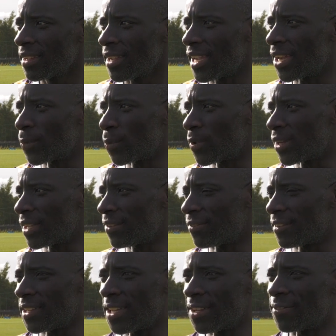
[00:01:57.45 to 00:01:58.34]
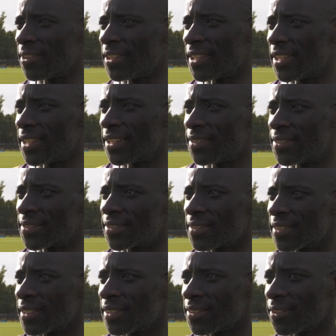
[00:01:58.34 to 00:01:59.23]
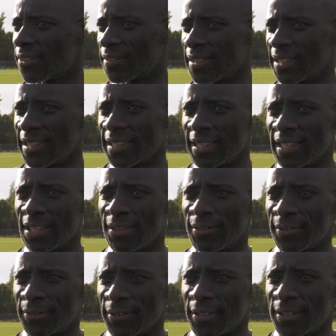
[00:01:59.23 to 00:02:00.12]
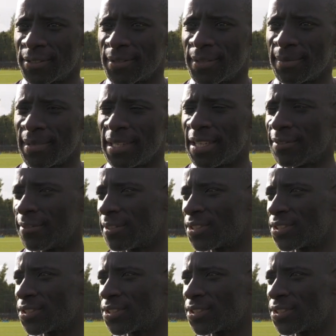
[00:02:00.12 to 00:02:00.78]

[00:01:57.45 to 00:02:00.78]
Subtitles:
at whatever level it is, non-league level, first team level.